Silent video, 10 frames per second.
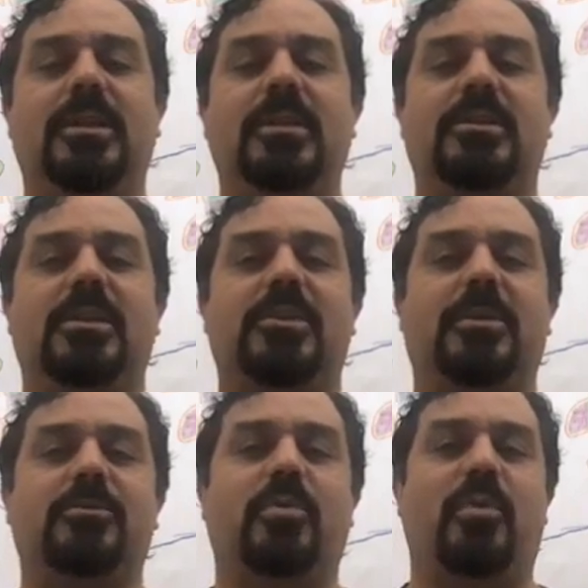
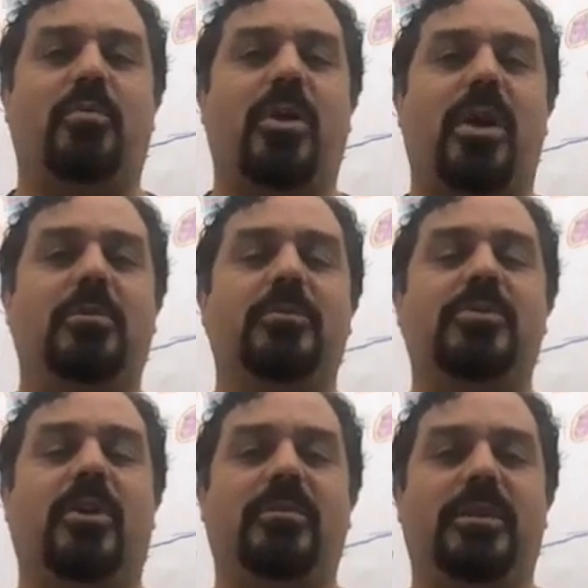Sometimes when we're problem
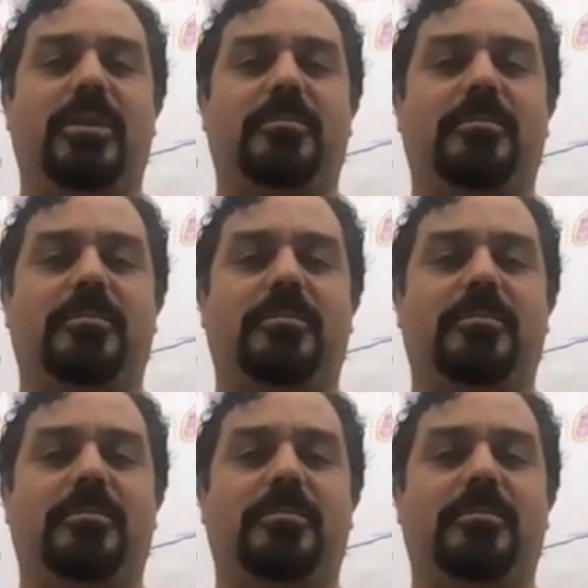solving